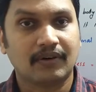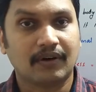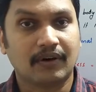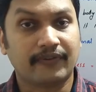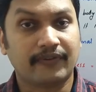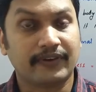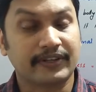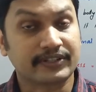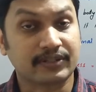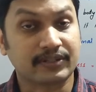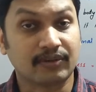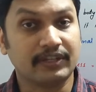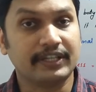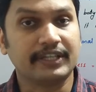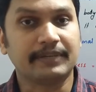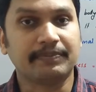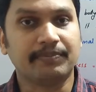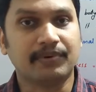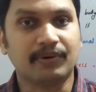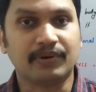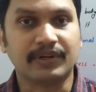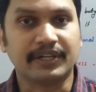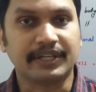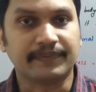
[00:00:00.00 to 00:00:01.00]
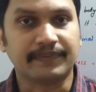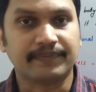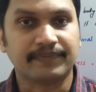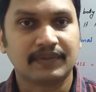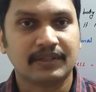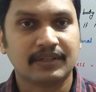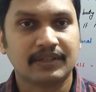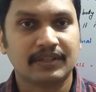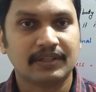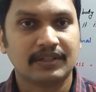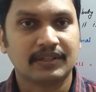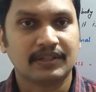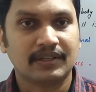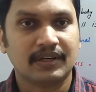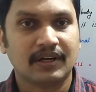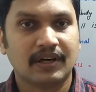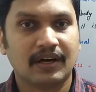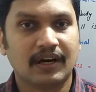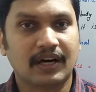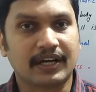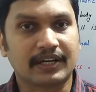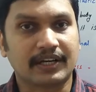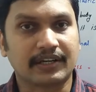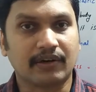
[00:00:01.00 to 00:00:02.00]
of a solid body,
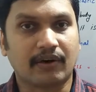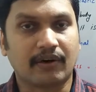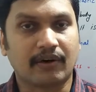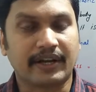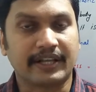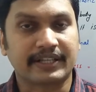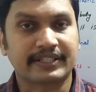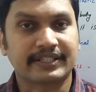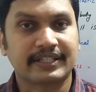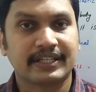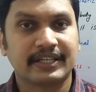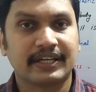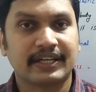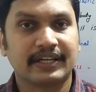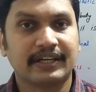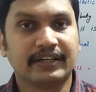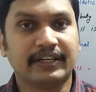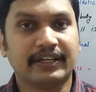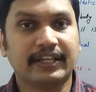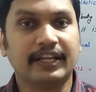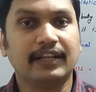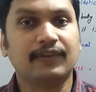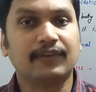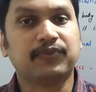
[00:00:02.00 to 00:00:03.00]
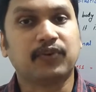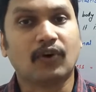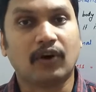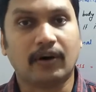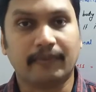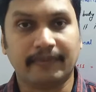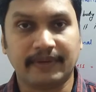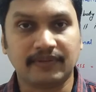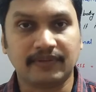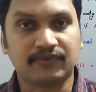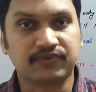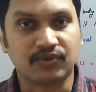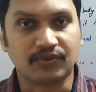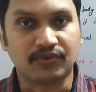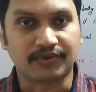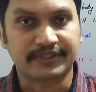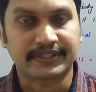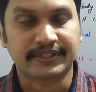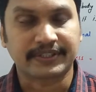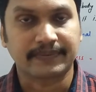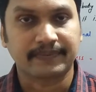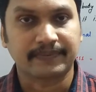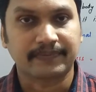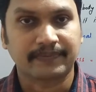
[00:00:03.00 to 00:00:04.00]
are known as deforming
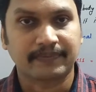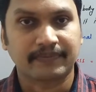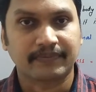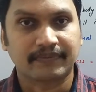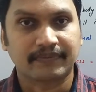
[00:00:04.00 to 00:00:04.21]
force.